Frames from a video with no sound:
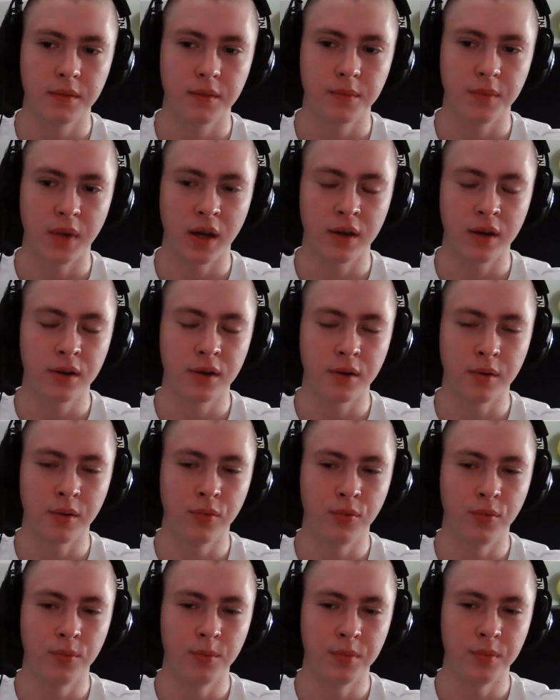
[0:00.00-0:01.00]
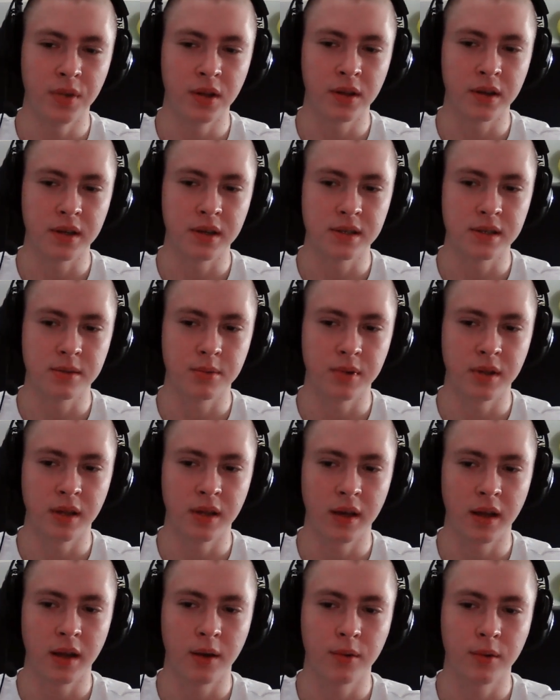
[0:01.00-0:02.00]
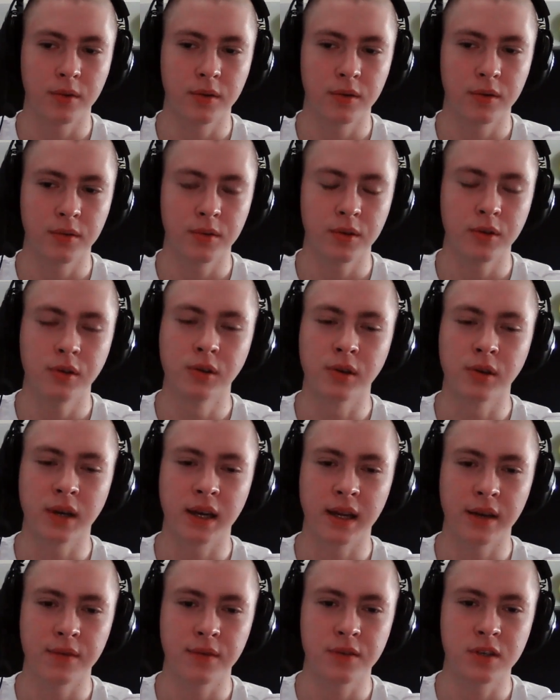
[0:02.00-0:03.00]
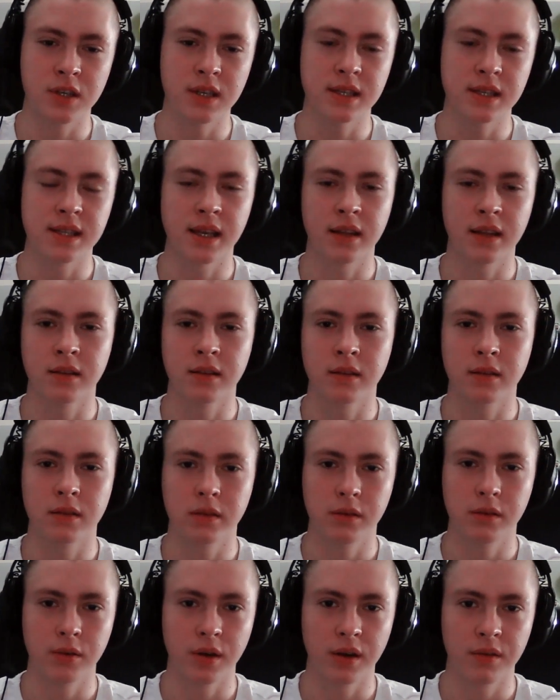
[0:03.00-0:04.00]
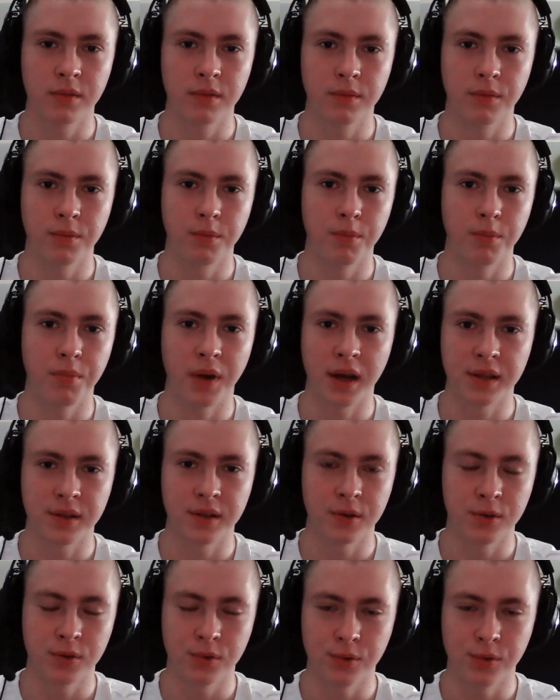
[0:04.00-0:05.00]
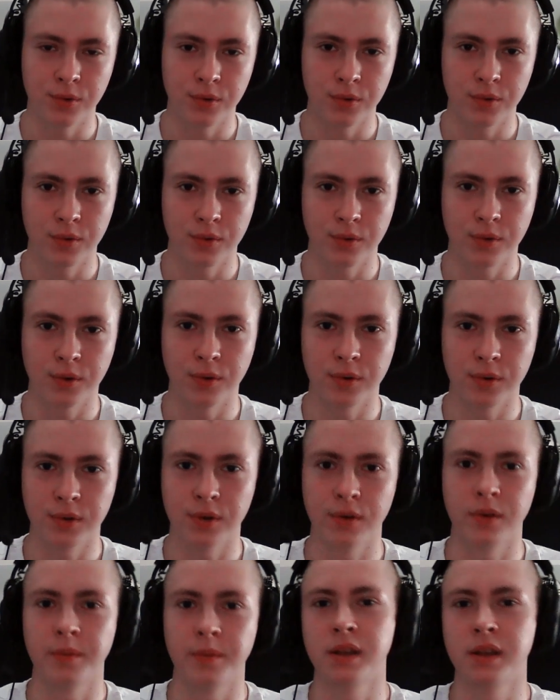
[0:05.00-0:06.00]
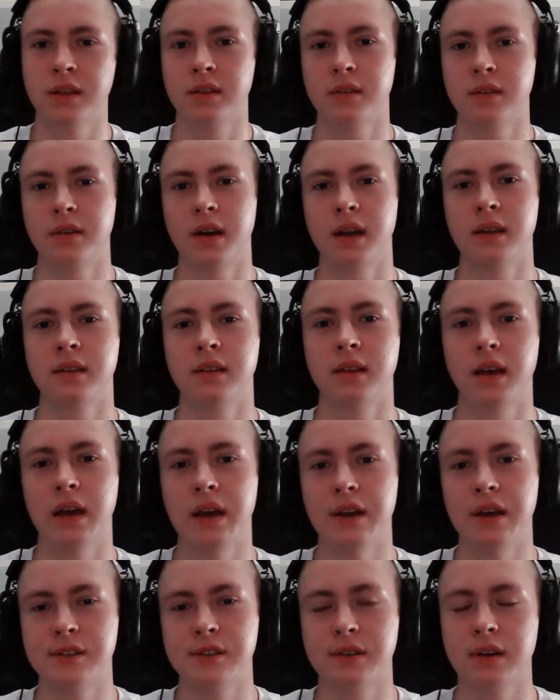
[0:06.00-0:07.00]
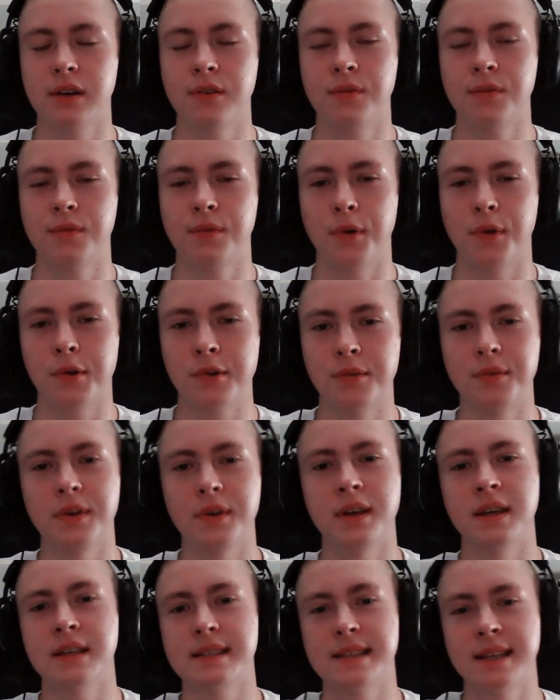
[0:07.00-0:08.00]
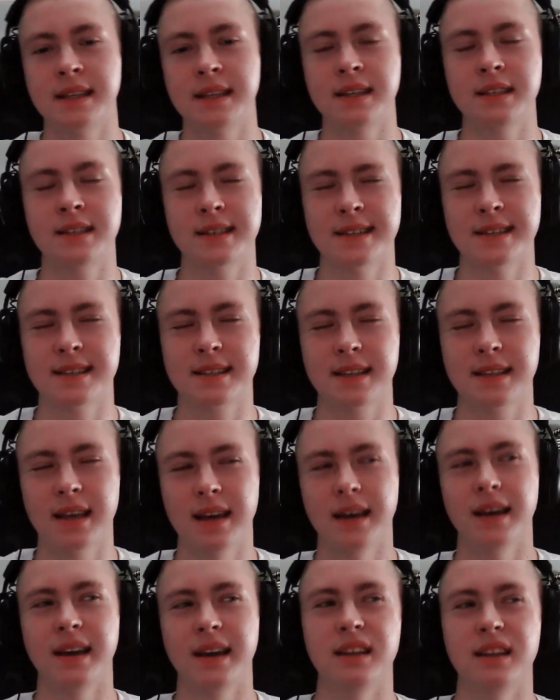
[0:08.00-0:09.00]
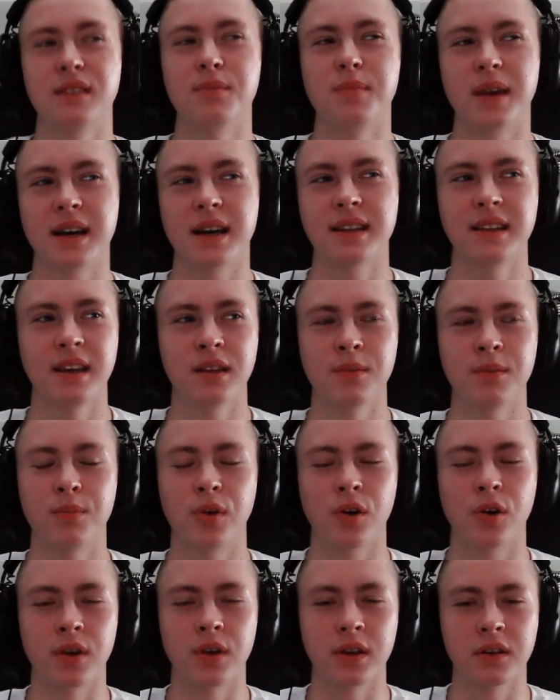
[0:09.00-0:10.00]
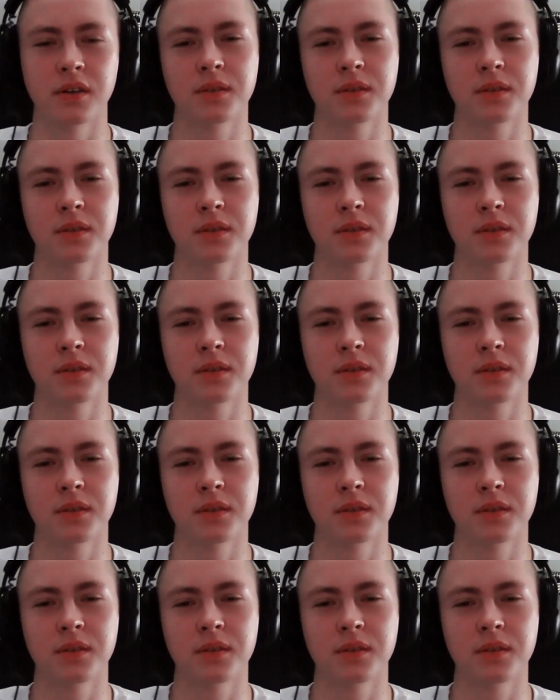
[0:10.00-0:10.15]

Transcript: I don't know if milk is really allowed. You can have cheese and you have butter to cook your meat, right? So you have four things, and it might get boring